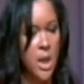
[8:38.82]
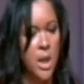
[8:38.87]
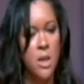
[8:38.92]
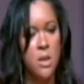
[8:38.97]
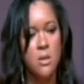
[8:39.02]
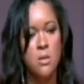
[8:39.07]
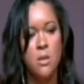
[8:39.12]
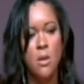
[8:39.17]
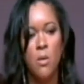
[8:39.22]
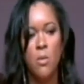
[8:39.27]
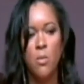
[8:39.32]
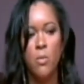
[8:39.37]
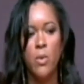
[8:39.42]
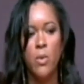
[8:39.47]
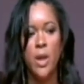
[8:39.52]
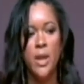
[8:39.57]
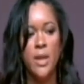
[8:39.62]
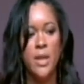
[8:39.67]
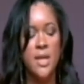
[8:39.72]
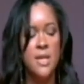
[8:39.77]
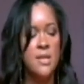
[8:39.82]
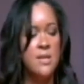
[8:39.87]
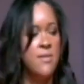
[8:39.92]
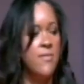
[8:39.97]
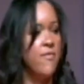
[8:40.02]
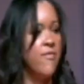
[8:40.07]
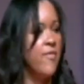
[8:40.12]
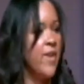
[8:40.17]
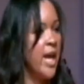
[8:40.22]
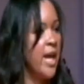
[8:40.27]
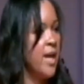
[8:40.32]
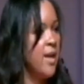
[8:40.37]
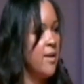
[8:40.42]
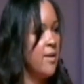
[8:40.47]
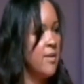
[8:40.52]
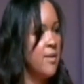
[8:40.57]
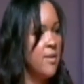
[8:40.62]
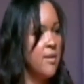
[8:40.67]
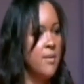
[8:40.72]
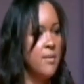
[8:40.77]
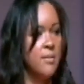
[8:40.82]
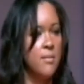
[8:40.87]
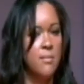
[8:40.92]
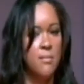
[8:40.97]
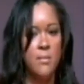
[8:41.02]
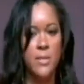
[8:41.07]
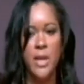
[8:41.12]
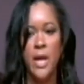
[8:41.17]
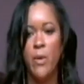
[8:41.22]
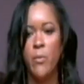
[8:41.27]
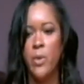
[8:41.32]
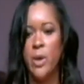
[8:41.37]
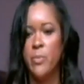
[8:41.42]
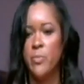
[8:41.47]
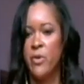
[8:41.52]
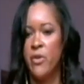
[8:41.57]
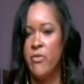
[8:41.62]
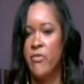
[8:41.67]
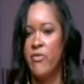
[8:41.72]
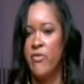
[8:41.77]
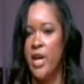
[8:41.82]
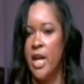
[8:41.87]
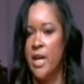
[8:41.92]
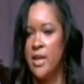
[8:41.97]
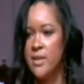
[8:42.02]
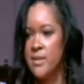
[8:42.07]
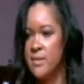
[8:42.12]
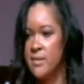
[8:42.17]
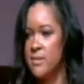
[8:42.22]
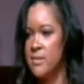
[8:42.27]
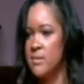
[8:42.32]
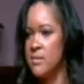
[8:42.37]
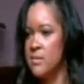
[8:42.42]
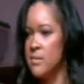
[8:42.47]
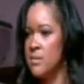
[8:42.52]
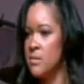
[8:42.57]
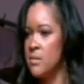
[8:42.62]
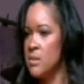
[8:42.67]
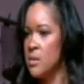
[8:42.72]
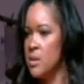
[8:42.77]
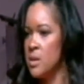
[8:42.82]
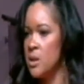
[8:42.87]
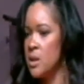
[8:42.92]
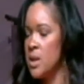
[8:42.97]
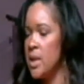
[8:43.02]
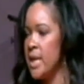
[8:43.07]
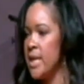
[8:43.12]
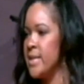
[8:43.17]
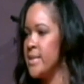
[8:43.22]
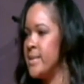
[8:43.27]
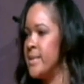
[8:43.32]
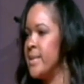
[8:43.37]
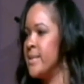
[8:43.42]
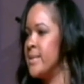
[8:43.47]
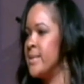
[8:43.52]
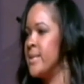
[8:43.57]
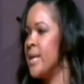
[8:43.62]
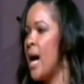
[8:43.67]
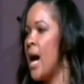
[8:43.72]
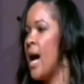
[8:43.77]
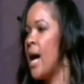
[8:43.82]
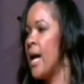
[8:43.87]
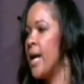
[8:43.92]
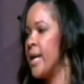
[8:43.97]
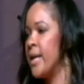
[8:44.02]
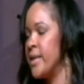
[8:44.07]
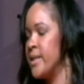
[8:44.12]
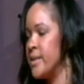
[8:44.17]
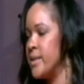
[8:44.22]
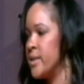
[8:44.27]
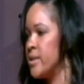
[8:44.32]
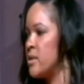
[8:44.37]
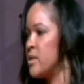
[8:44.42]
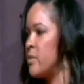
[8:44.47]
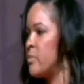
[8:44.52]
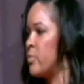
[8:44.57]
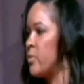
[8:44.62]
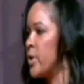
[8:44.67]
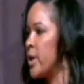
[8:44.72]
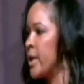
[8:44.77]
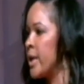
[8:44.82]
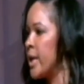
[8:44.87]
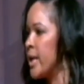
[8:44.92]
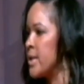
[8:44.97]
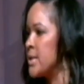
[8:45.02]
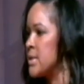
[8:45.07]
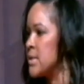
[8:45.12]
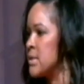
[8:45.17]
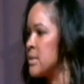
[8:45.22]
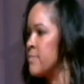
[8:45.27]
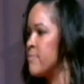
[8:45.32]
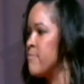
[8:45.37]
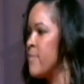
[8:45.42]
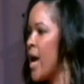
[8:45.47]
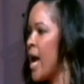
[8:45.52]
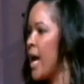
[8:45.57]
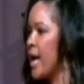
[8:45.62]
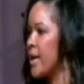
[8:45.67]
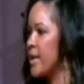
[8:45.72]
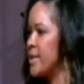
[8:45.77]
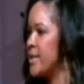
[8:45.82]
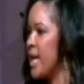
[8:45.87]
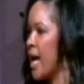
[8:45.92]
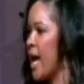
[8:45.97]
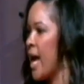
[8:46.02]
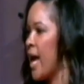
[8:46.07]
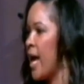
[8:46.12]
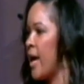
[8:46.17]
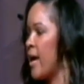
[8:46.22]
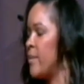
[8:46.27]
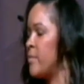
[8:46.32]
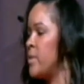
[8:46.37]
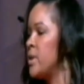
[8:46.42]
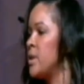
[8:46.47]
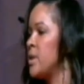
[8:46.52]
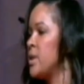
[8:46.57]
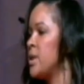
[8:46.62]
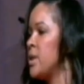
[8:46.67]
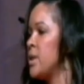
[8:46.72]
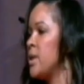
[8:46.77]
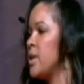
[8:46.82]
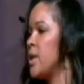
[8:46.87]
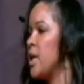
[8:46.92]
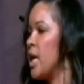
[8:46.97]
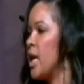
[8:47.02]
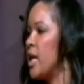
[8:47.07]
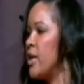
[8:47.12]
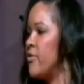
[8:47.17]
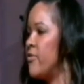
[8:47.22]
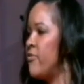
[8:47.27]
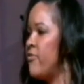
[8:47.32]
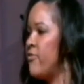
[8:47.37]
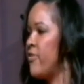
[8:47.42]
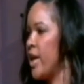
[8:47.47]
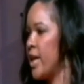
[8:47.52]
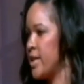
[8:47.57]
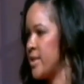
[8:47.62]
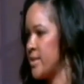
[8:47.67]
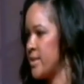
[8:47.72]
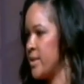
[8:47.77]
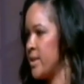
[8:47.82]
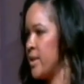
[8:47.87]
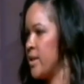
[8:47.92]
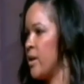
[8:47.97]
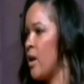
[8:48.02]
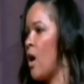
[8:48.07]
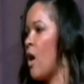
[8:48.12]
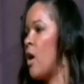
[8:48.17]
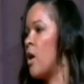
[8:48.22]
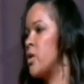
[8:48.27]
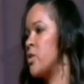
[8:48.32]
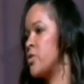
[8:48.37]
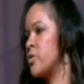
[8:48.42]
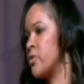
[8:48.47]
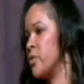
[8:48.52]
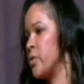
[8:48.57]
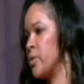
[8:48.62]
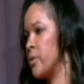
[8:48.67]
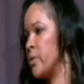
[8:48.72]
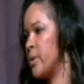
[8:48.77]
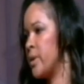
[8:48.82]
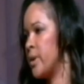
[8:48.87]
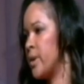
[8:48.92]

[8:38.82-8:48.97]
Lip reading: So this faith that we profess is designed to bring us smack dab in facing our truth,